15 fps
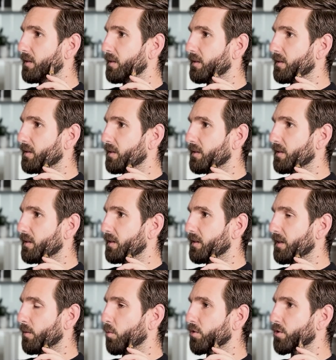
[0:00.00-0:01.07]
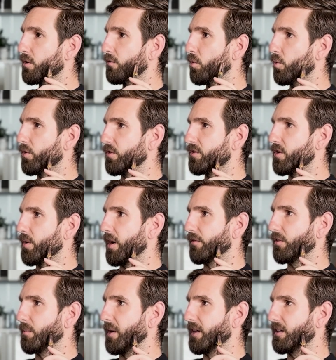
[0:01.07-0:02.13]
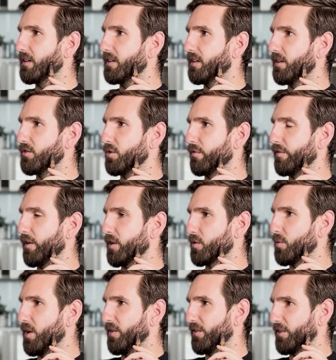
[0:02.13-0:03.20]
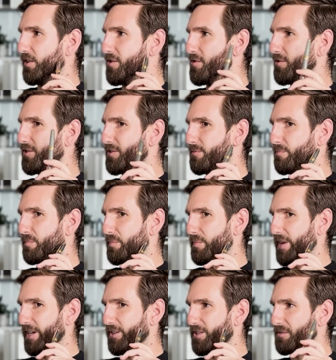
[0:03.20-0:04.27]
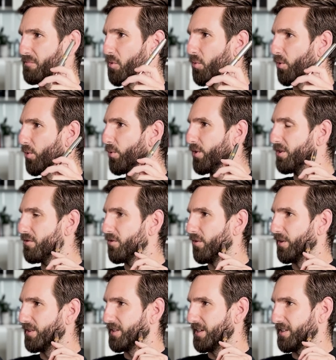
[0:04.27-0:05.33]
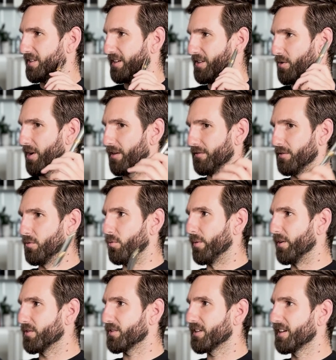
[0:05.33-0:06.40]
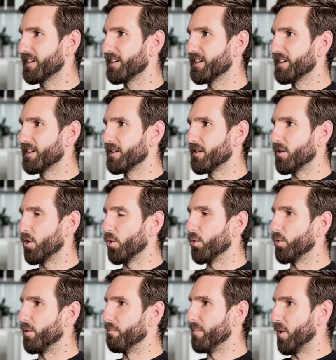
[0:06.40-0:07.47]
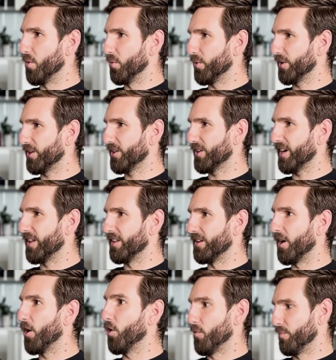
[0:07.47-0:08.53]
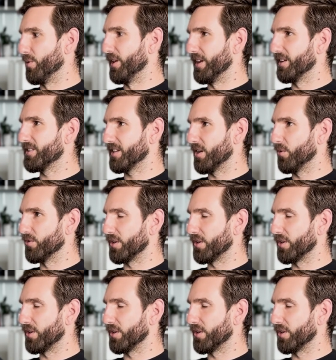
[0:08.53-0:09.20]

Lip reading: And what sort of orders do you have to make as your first one? Can you just make a small order, or is this you have to almost order in bulk and then hope that it sells